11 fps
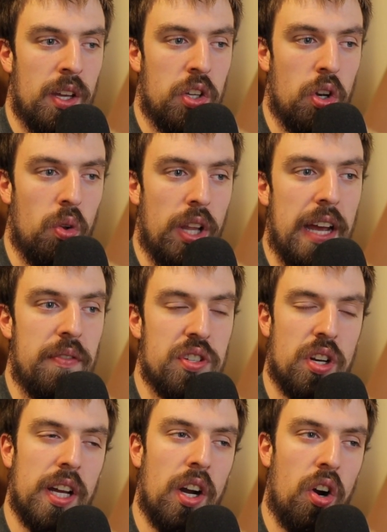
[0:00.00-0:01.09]
life is
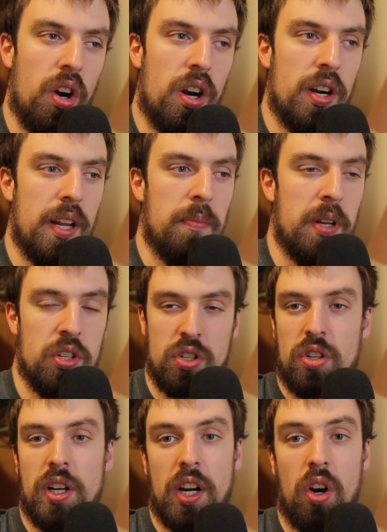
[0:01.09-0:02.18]
going to get hard and ministry
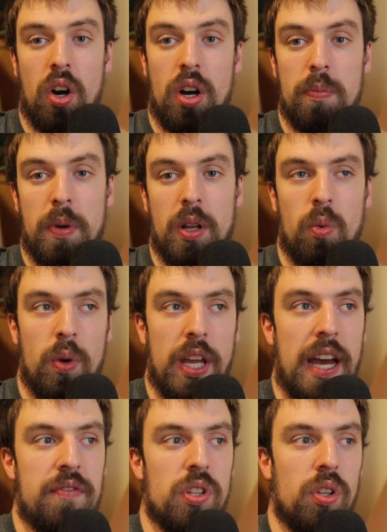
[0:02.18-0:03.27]
is going to get hard, but we
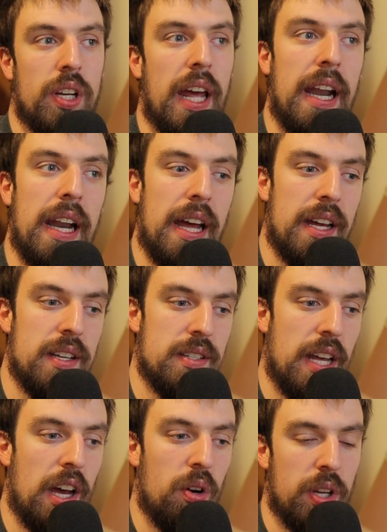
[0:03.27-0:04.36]
have to look at it as
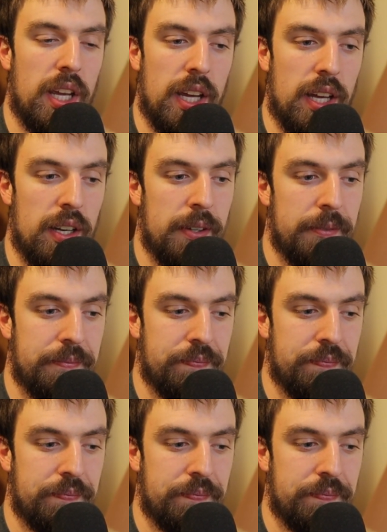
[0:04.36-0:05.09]
how can